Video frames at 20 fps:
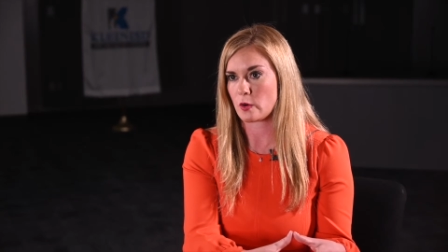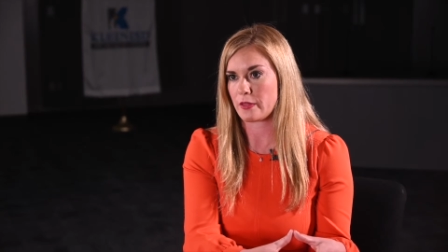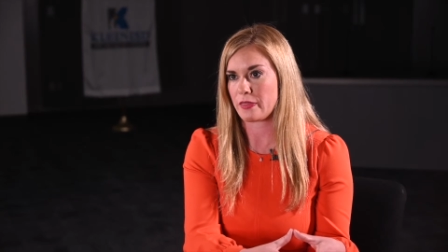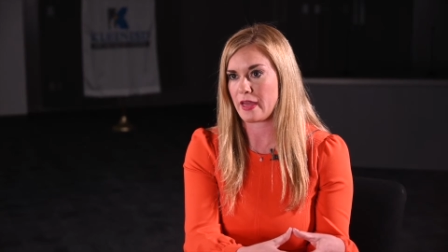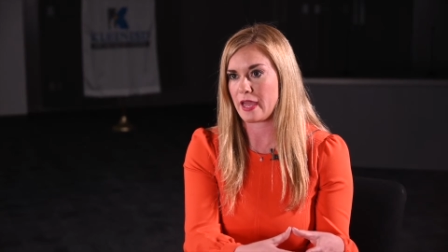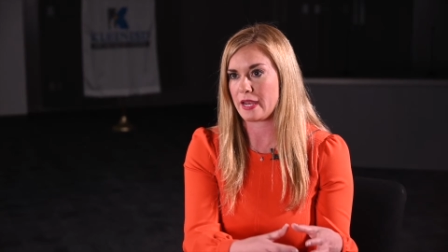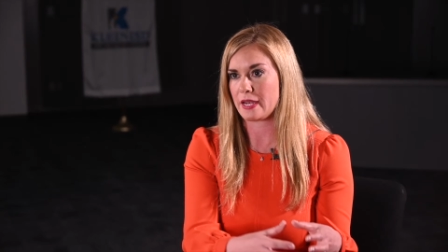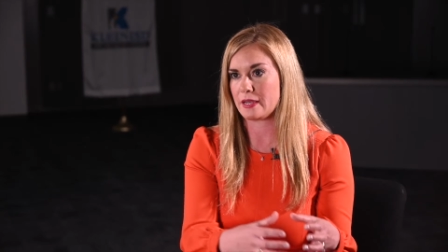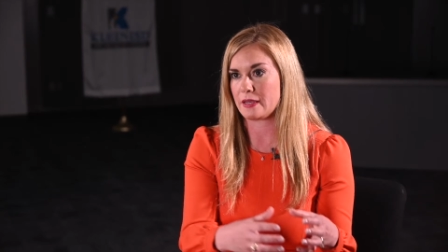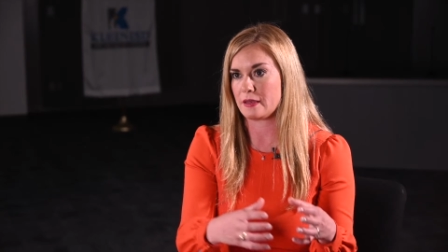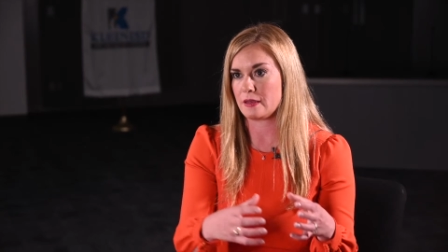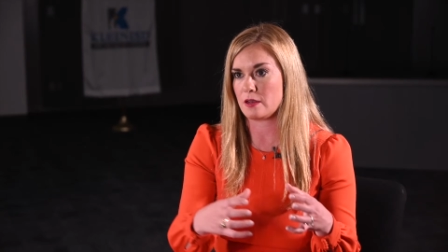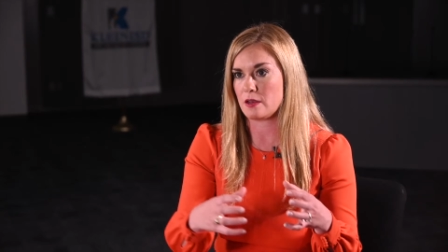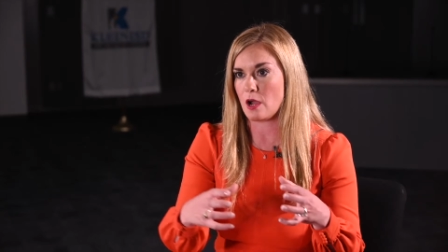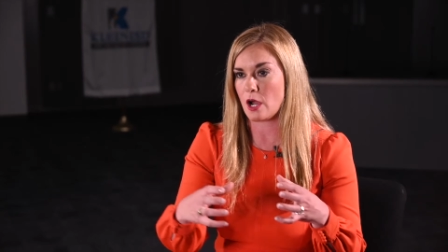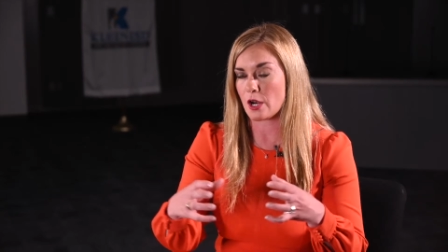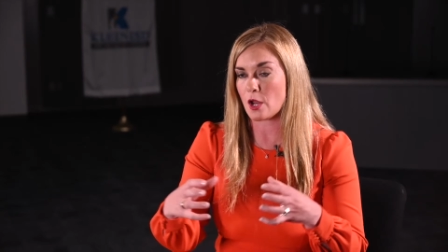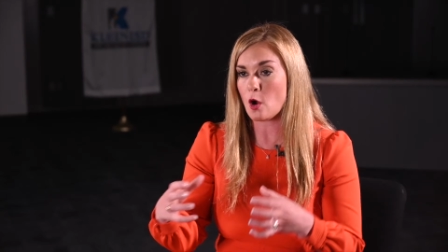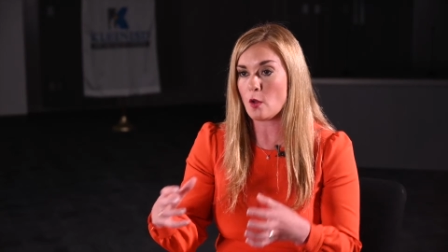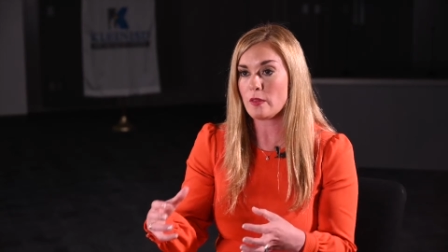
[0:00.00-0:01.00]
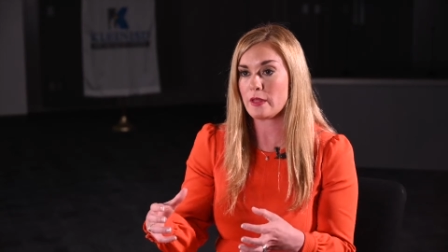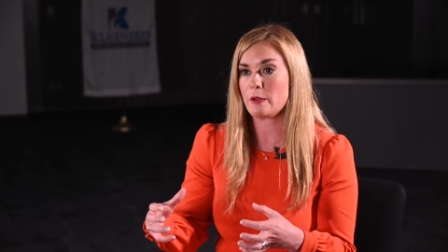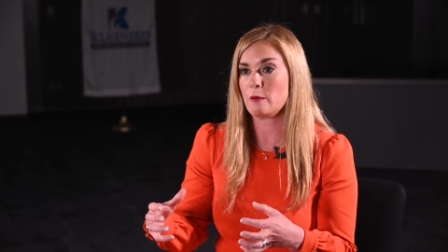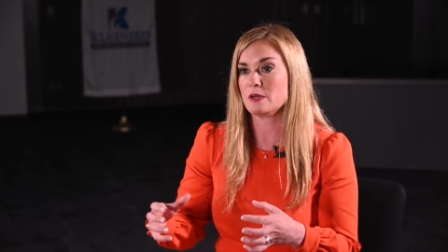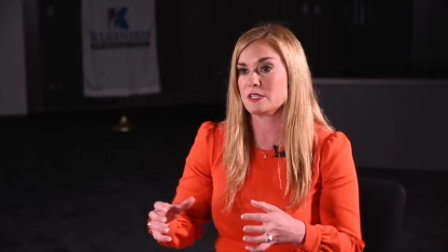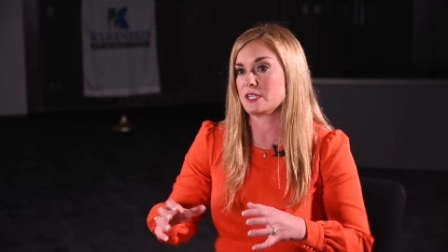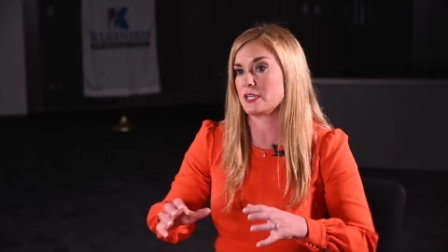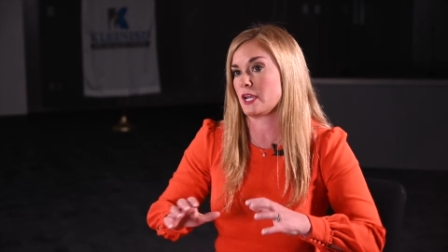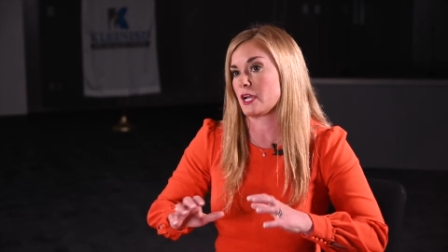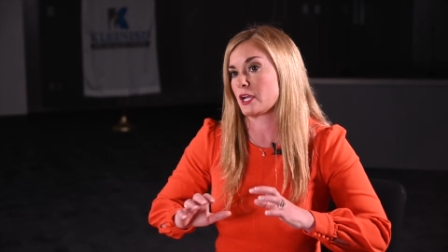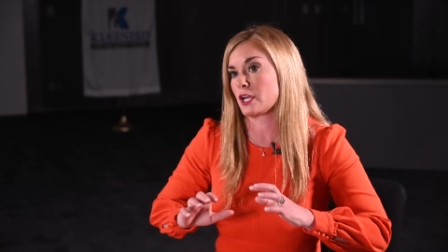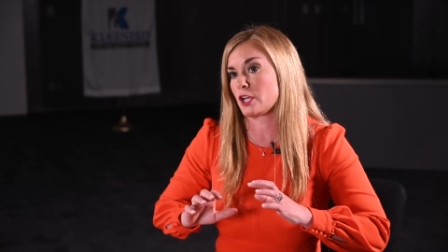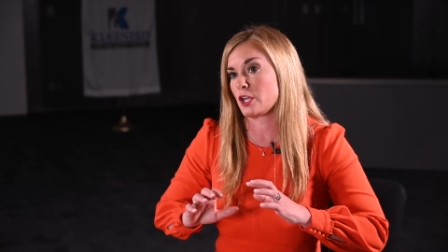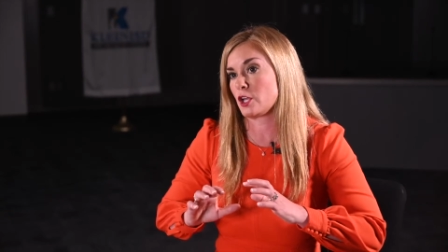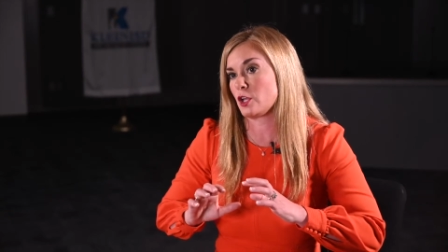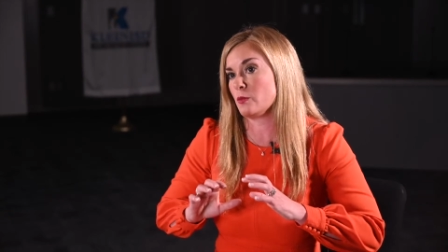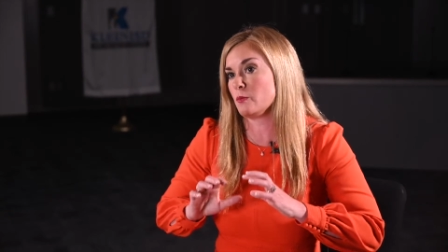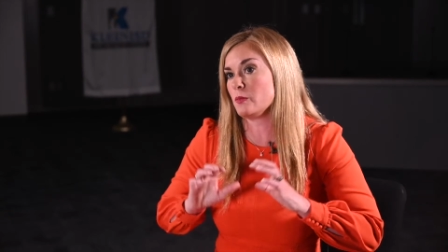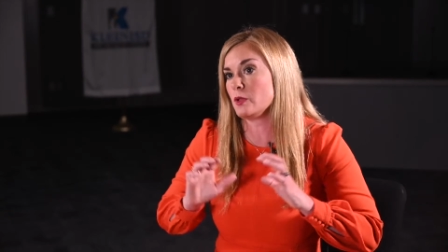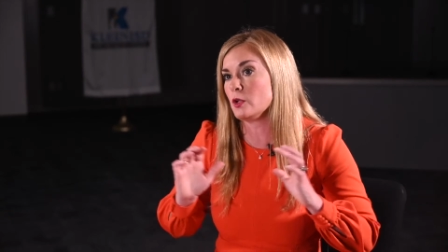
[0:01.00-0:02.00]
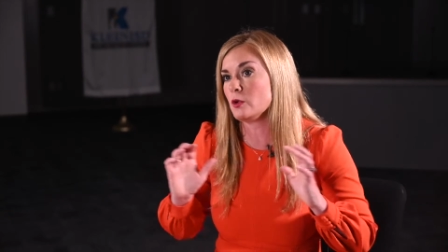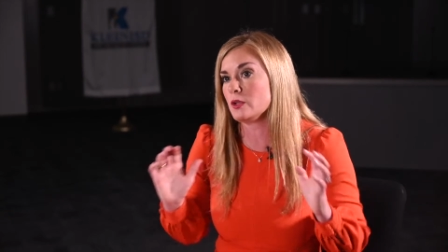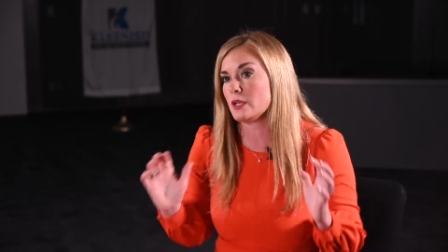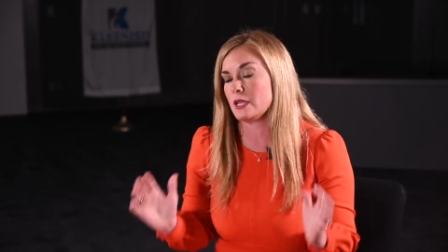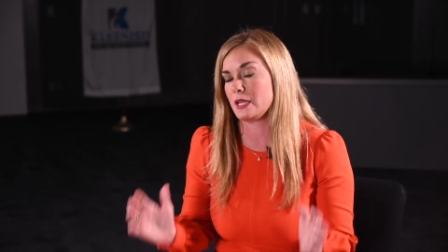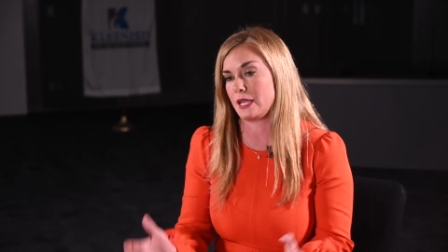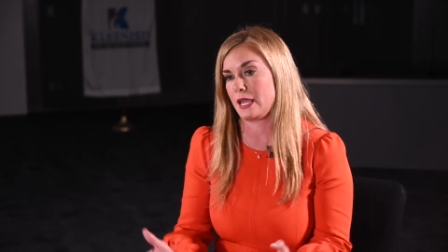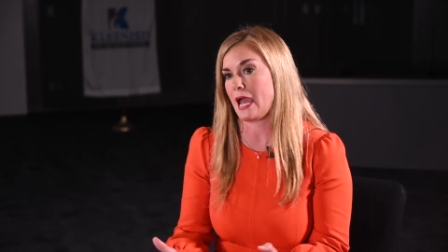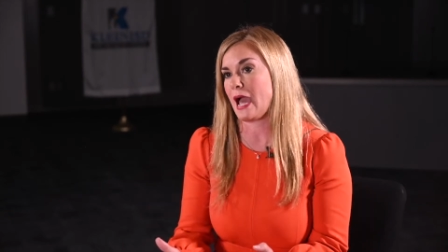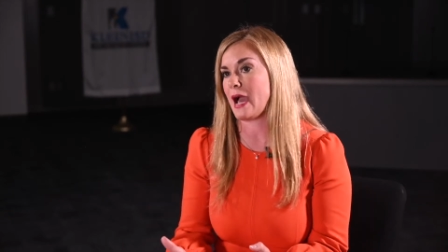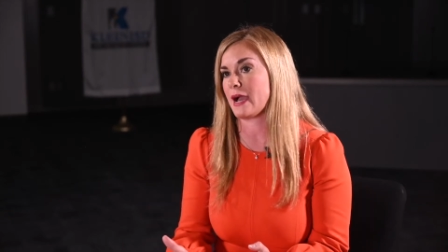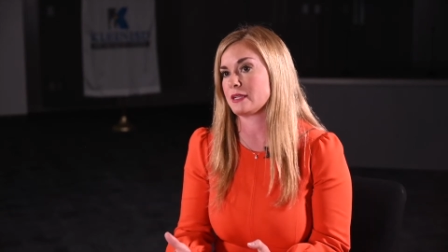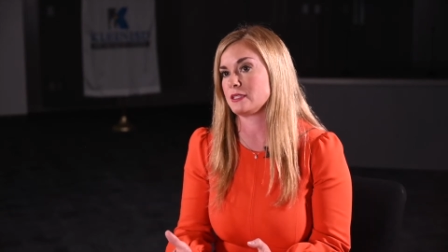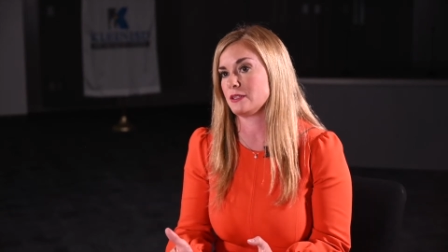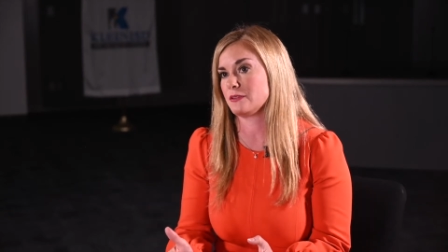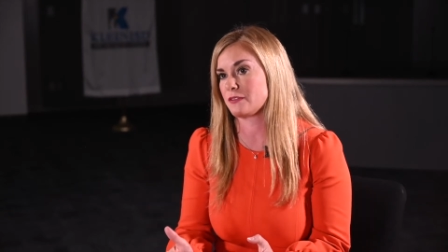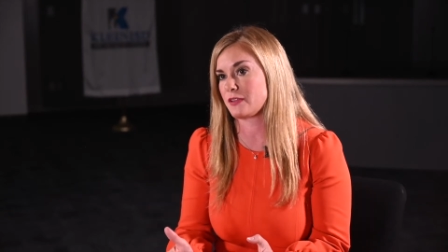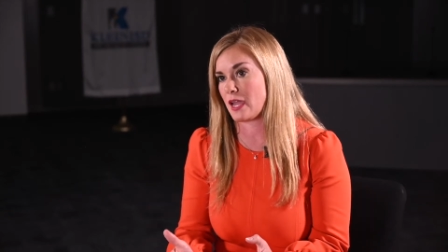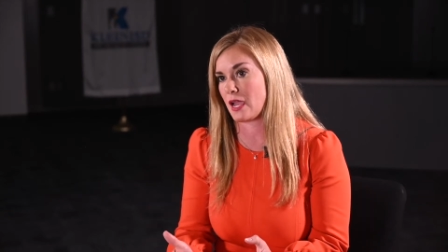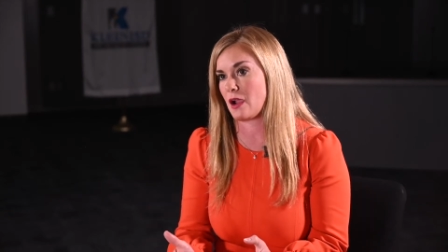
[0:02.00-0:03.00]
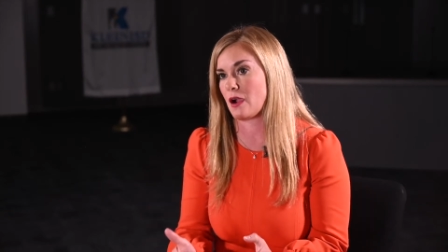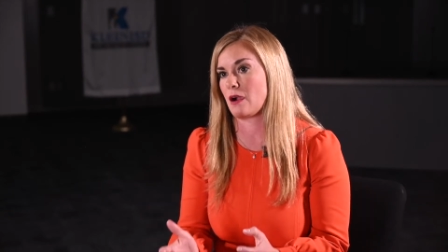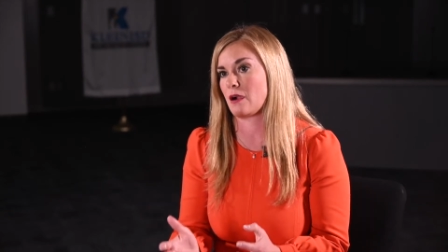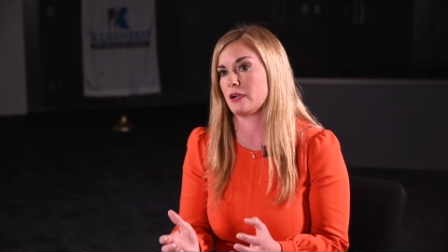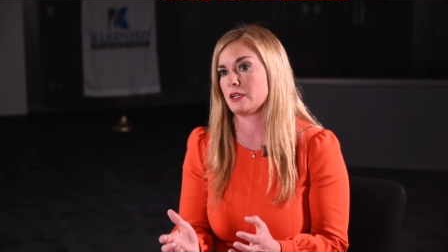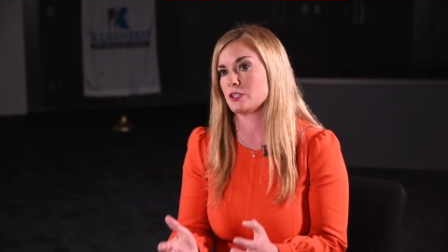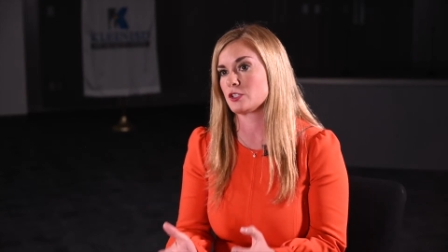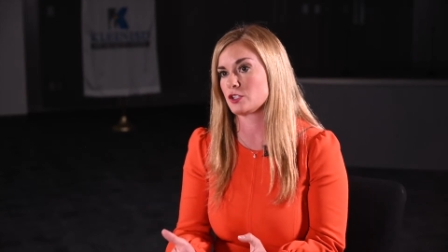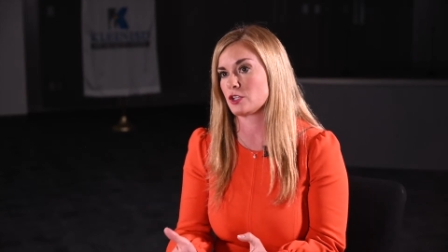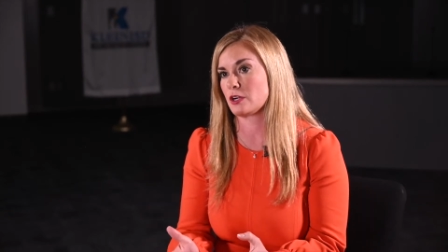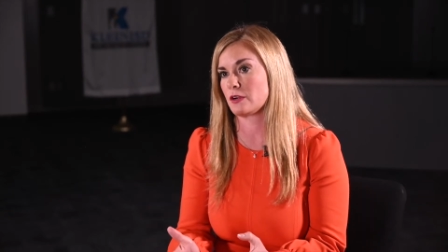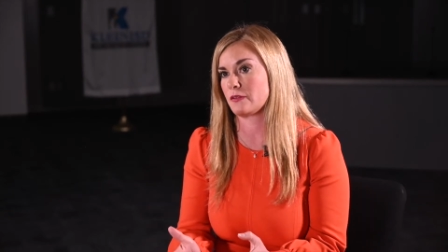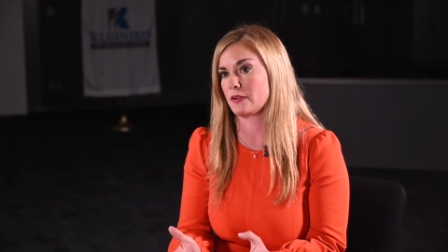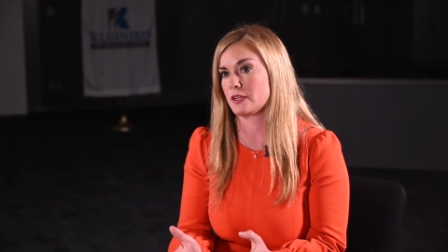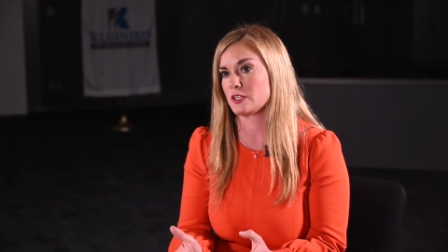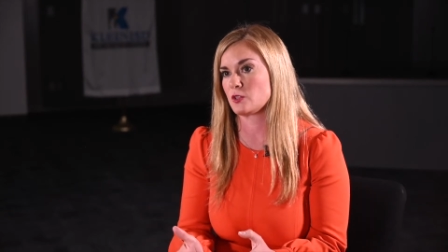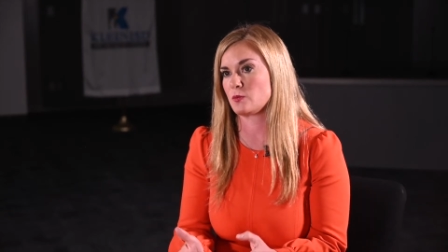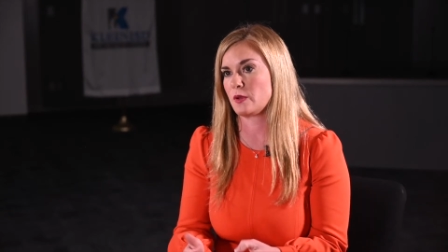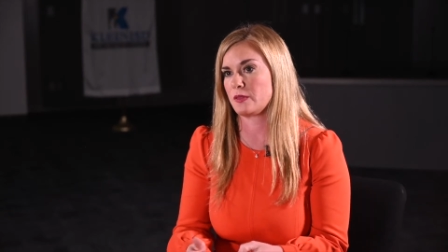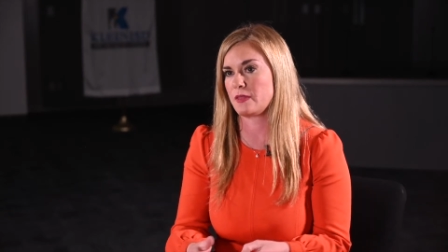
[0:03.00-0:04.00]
where then not only was it a community act of care and service,